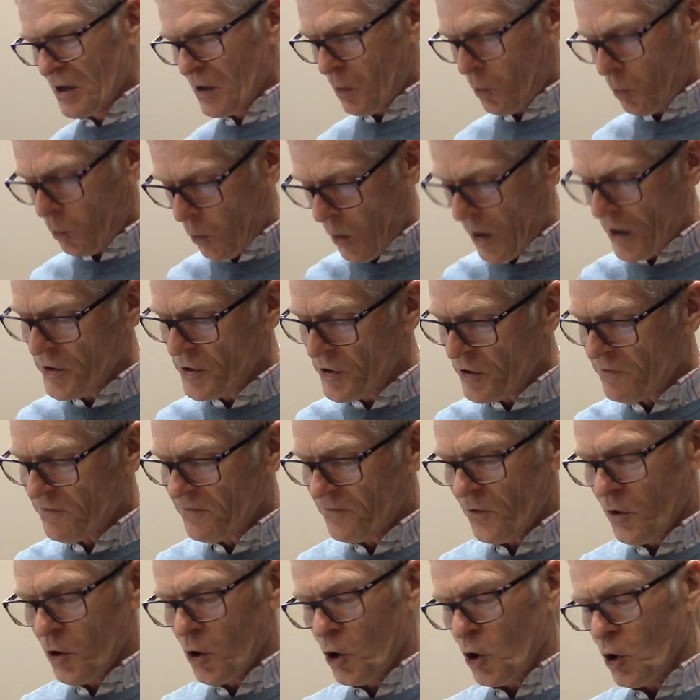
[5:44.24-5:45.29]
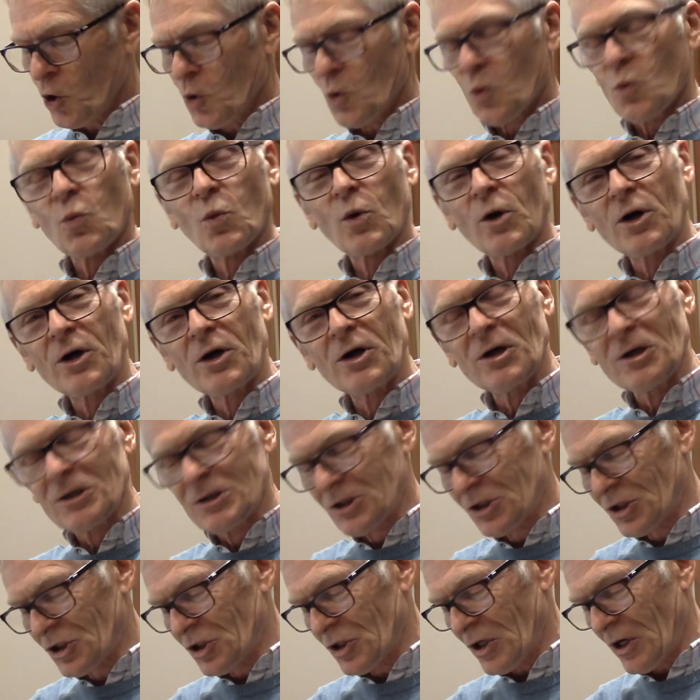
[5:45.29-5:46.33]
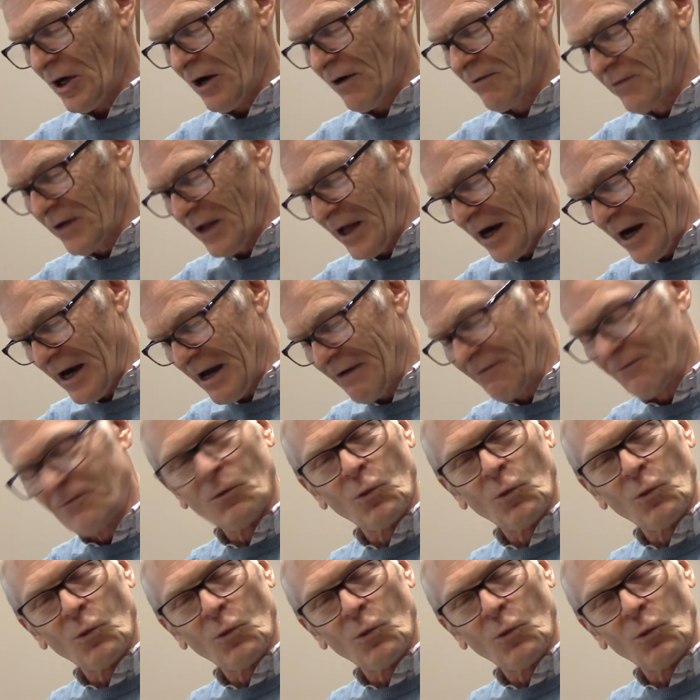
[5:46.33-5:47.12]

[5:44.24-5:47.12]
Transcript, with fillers: Wonderful words of life.